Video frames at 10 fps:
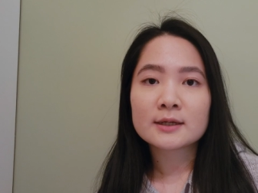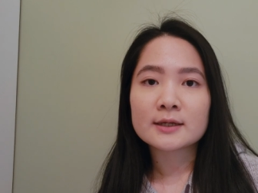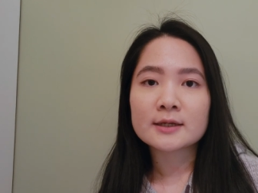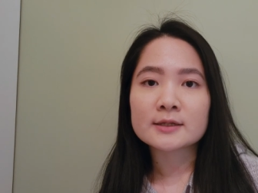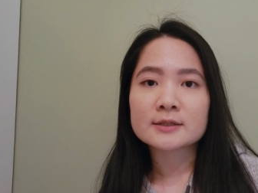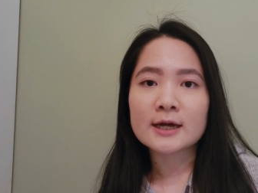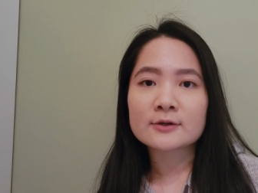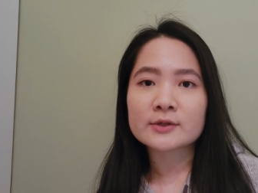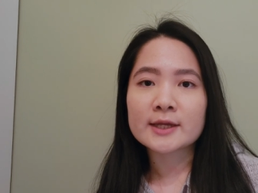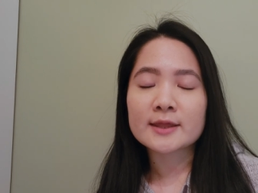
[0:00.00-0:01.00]
And I
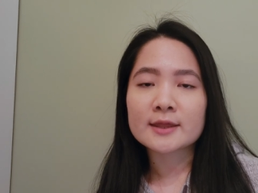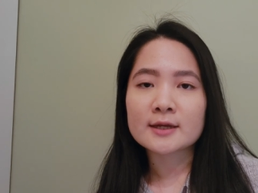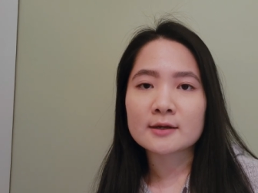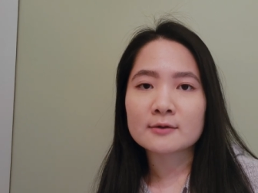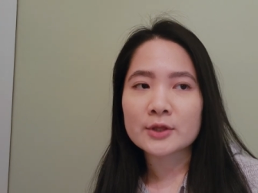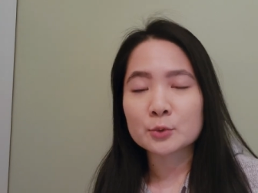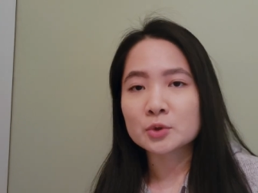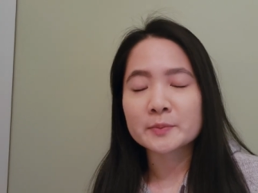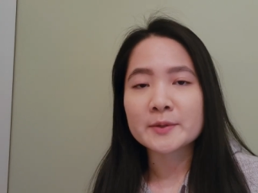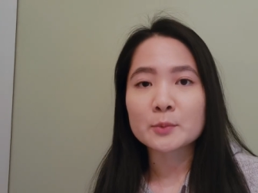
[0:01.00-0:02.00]
really think there
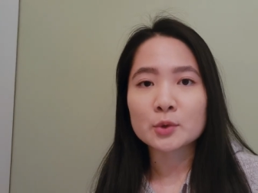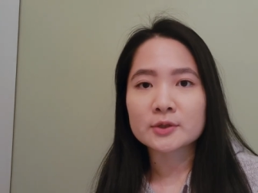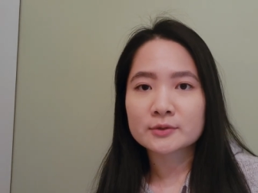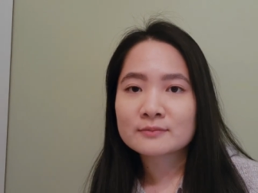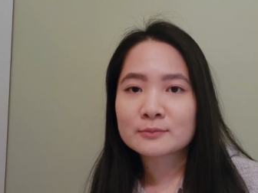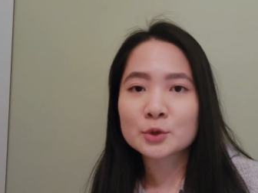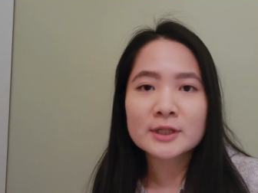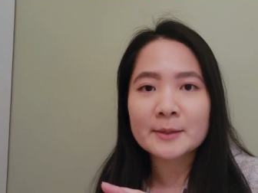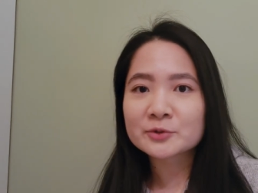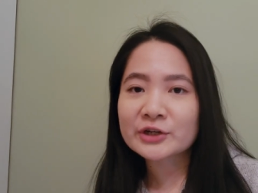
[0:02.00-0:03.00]
will be more more
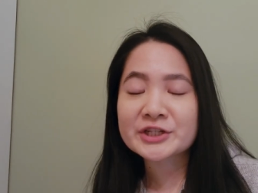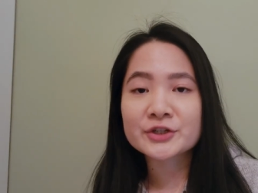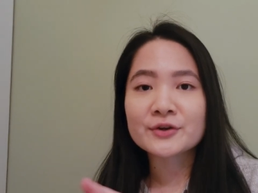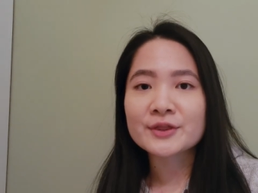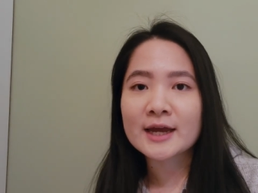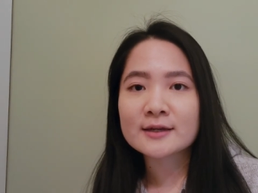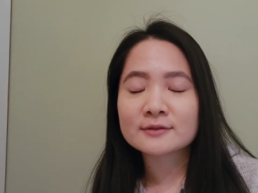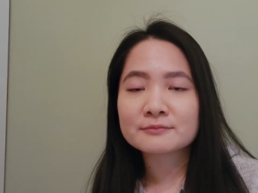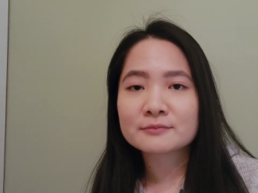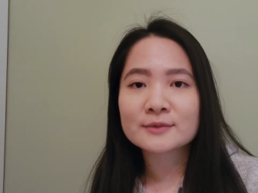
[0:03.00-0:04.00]
elaboration on that
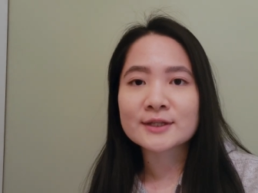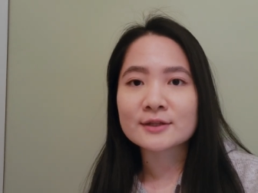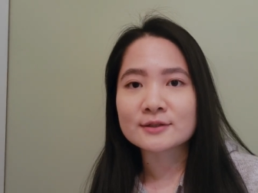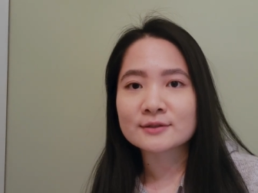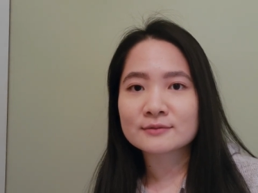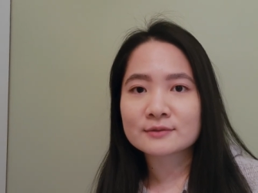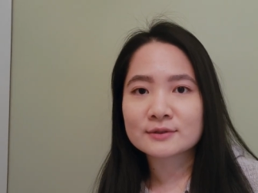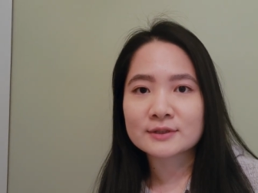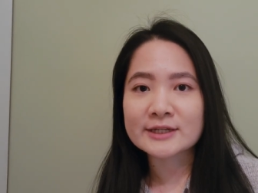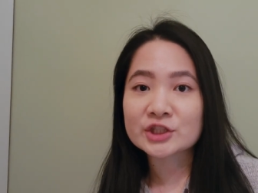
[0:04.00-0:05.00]
in the
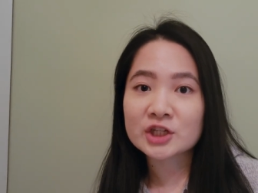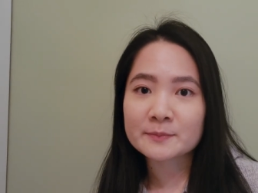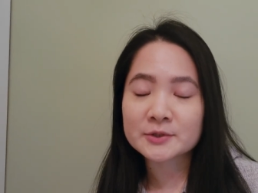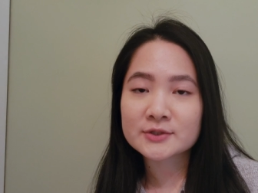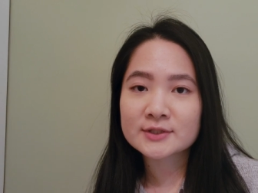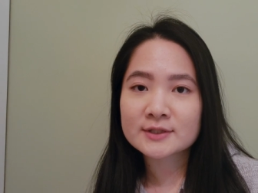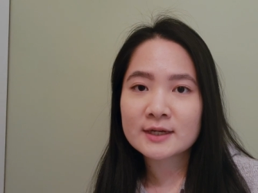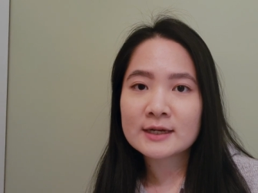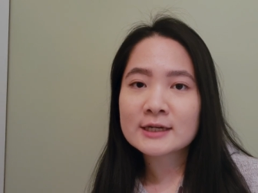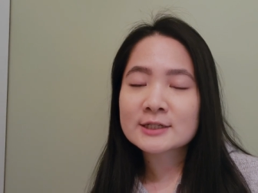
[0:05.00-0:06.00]
next chapters.
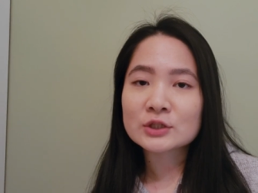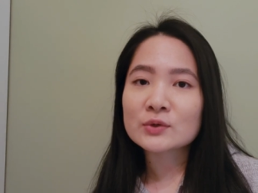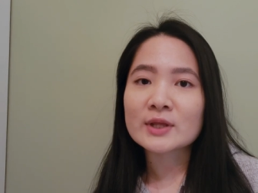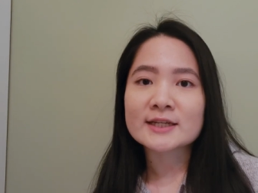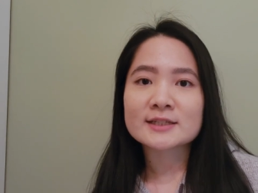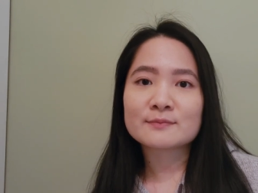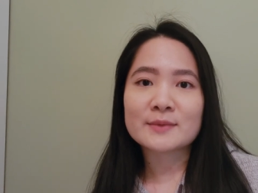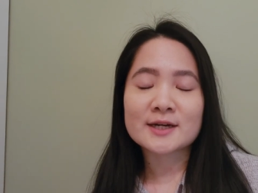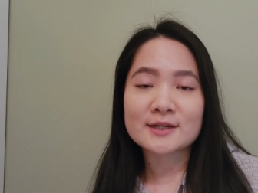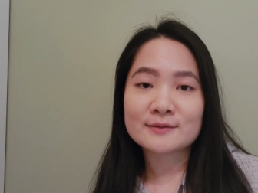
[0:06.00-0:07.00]
So that's
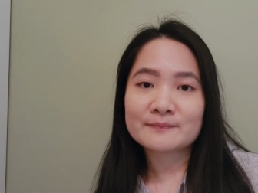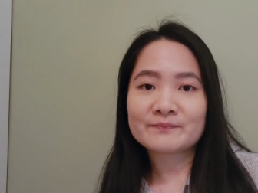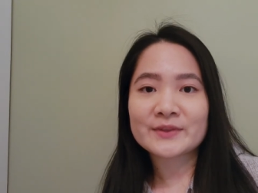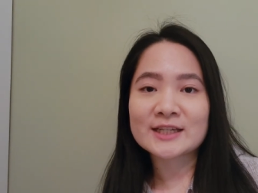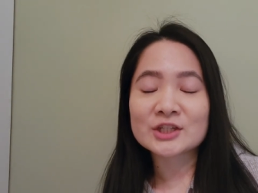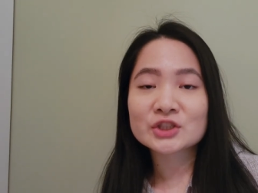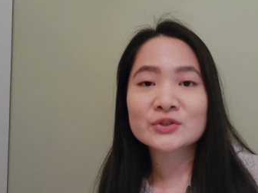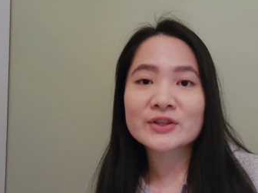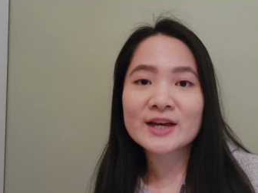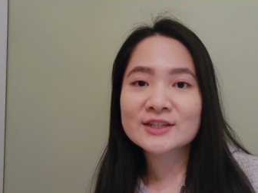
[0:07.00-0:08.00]
my initial
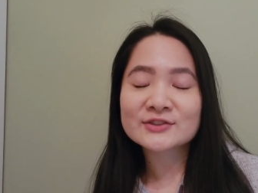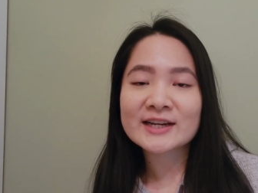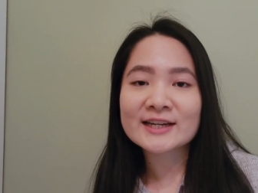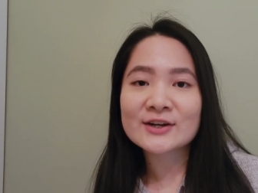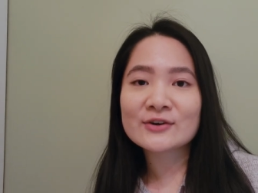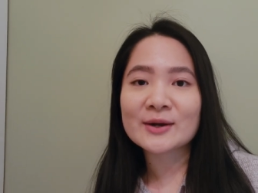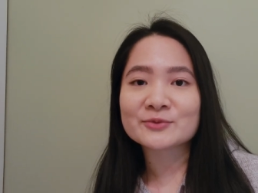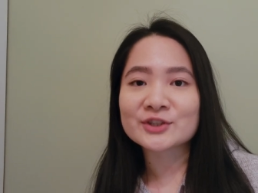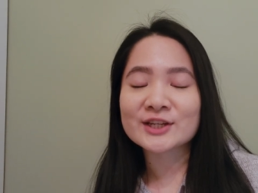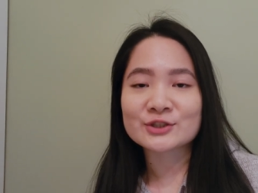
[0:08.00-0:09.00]
thoughts right now. I'm
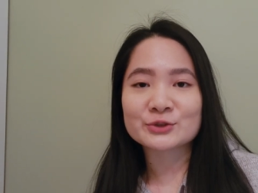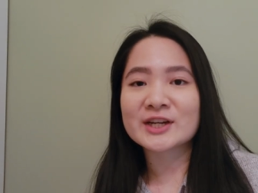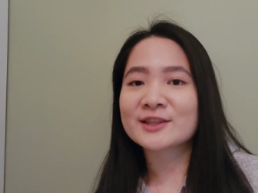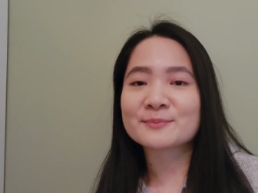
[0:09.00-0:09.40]
really enjoying the